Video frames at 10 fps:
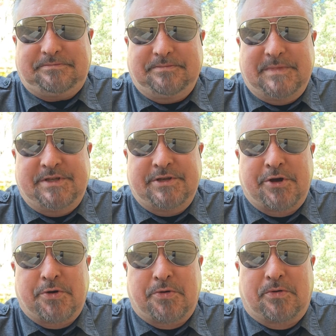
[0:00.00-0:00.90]

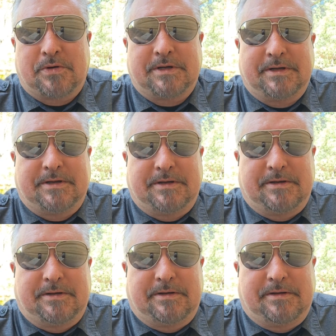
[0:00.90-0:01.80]
So
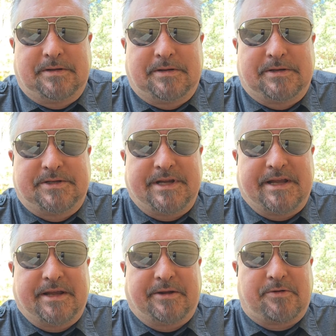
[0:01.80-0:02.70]

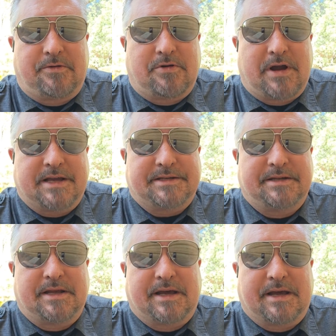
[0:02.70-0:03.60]
she crossed
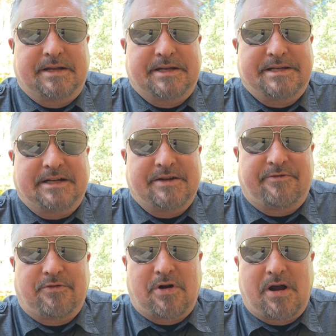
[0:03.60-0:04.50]
Detective
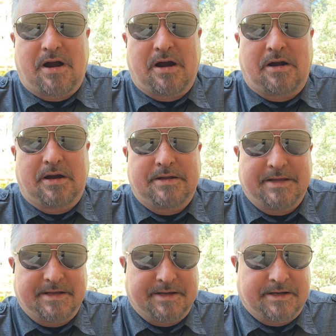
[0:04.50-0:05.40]
Farrar.
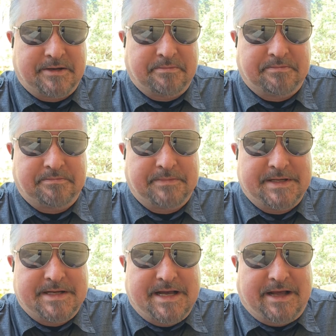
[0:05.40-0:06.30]

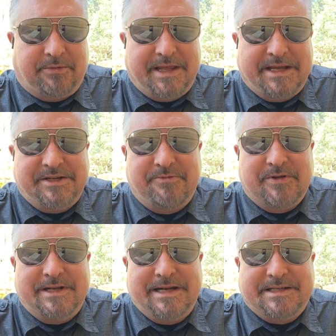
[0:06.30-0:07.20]
I don't think she
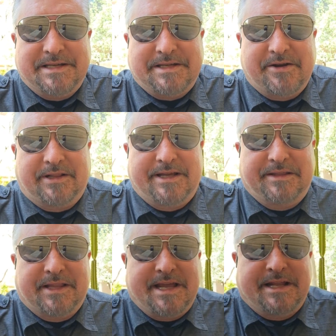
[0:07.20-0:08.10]
really necessarily
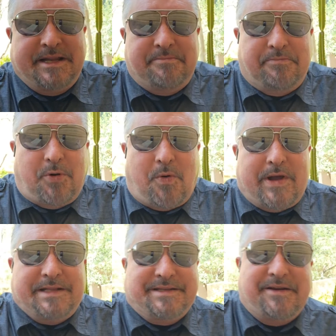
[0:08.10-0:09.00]
landed
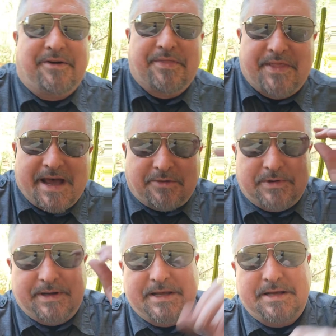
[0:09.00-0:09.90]
points on that one.